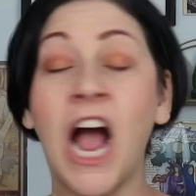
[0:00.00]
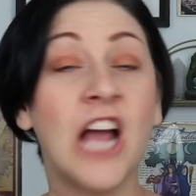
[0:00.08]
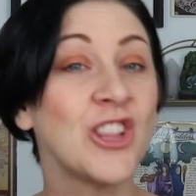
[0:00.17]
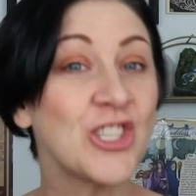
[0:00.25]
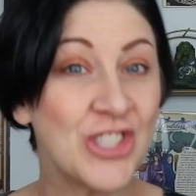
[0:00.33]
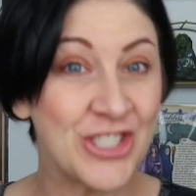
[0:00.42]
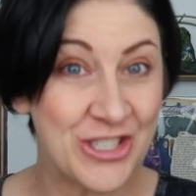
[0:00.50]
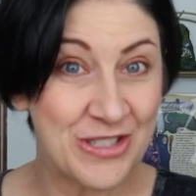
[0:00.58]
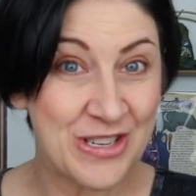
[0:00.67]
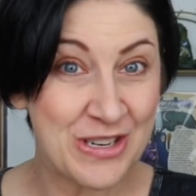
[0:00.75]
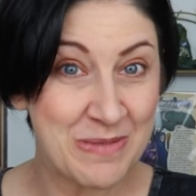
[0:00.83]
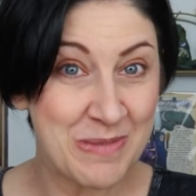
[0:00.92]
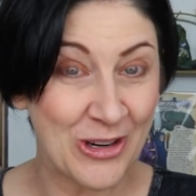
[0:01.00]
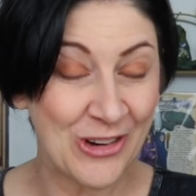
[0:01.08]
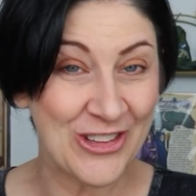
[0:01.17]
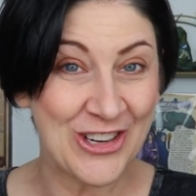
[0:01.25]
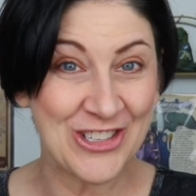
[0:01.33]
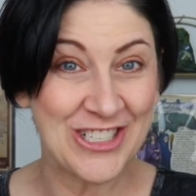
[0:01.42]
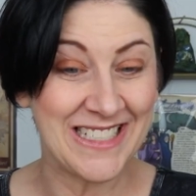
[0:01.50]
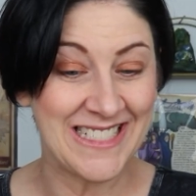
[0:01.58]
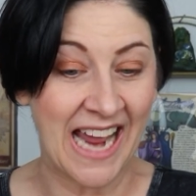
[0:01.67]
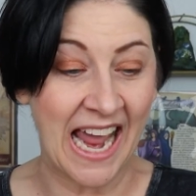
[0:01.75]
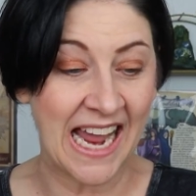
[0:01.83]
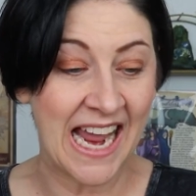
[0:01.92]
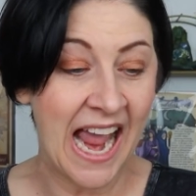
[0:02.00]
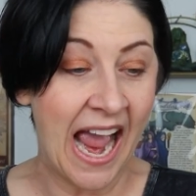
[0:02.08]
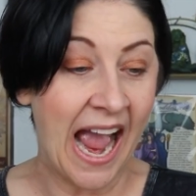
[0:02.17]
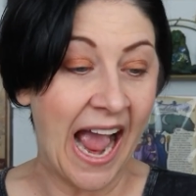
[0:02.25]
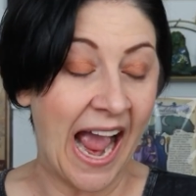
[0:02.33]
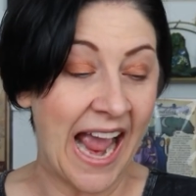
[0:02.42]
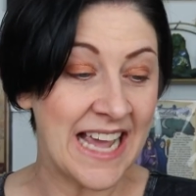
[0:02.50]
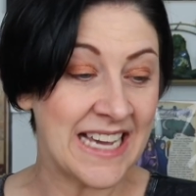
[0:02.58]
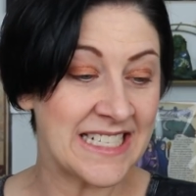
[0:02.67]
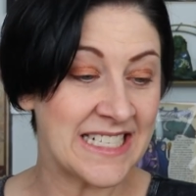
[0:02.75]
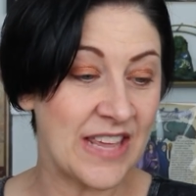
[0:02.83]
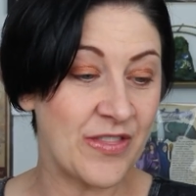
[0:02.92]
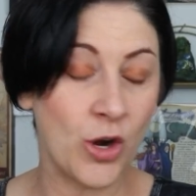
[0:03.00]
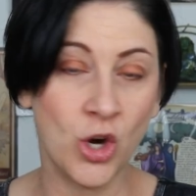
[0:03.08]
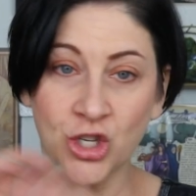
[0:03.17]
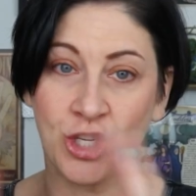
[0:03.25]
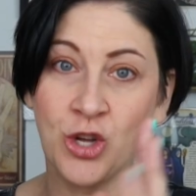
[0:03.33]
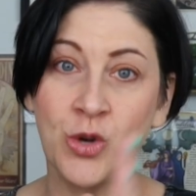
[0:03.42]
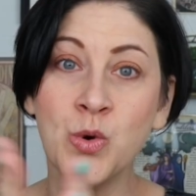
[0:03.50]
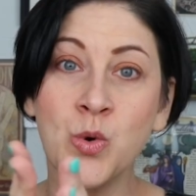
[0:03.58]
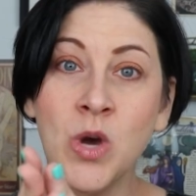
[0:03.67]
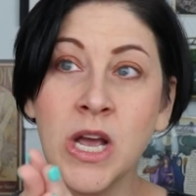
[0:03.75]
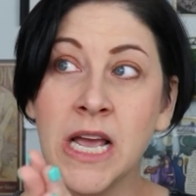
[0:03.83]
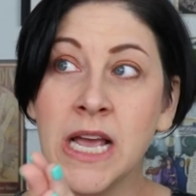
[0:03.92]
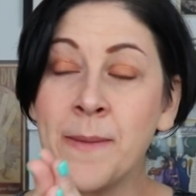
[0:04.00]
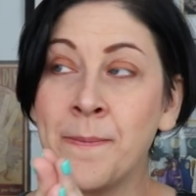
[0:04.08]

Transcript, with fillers: I looked on YouTube earlier today and there are two